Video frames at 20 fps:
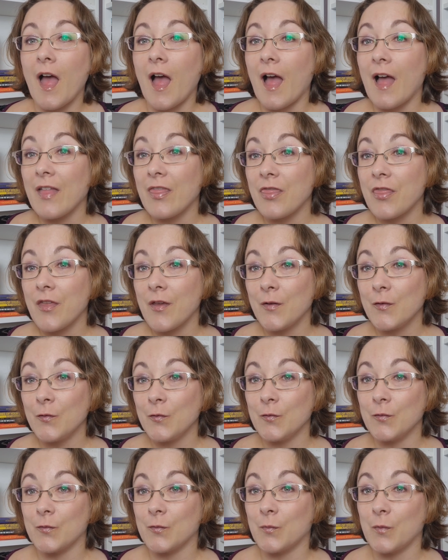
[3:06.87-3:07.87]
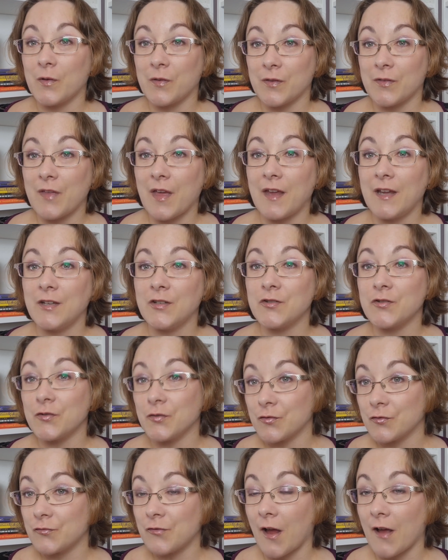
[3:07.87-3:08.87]
and those with
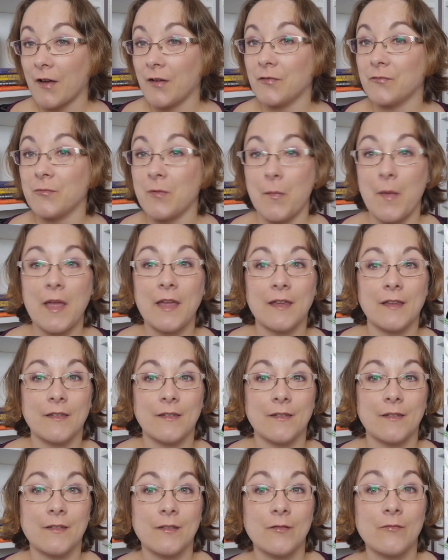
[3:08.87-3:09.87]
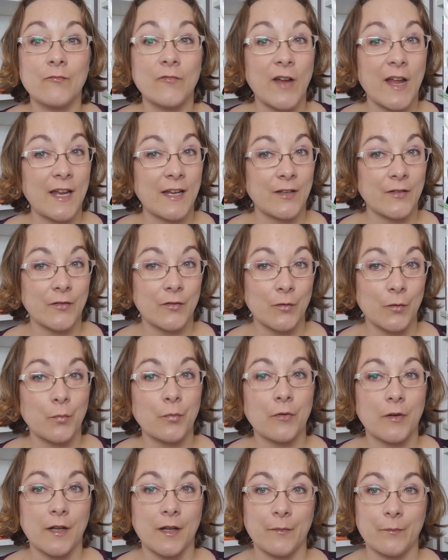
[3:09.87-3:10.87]
ancient dragon remains reign
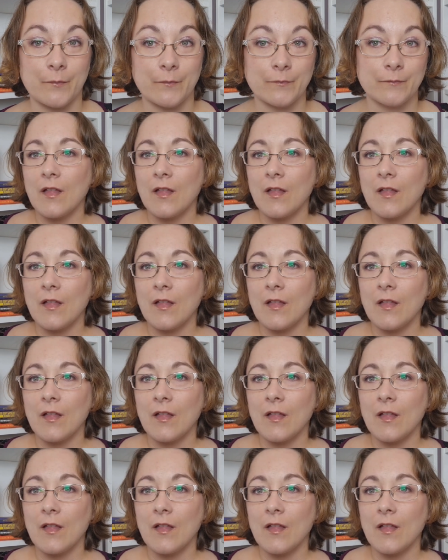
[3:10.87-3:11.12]
supreme.